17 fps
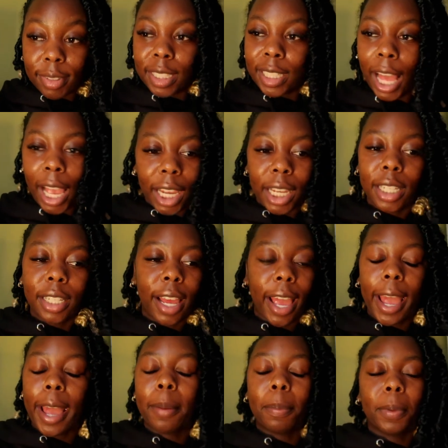that can
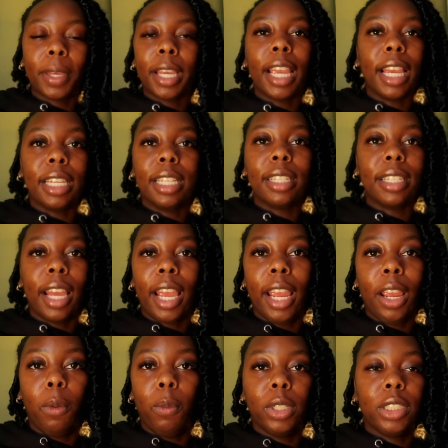happen any
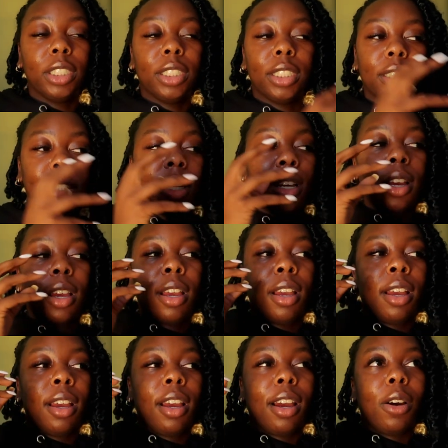day, which is
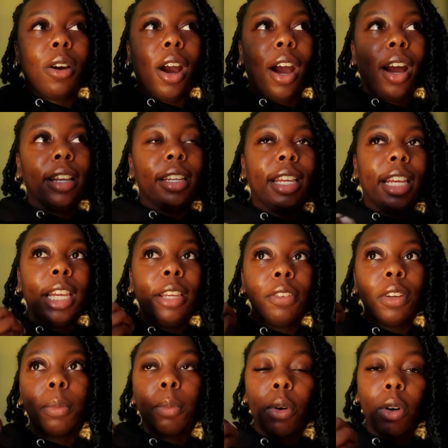an
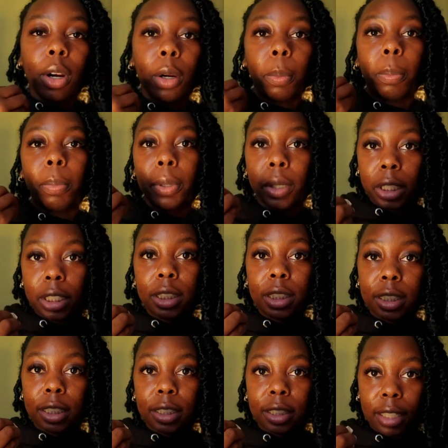even more push
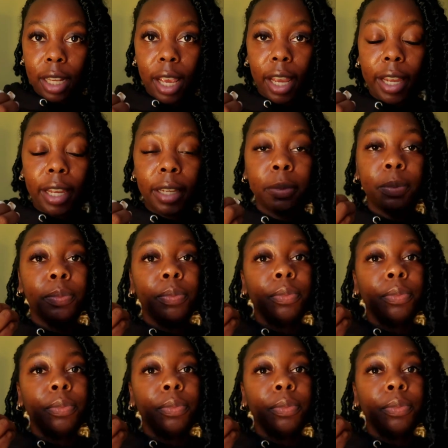to say,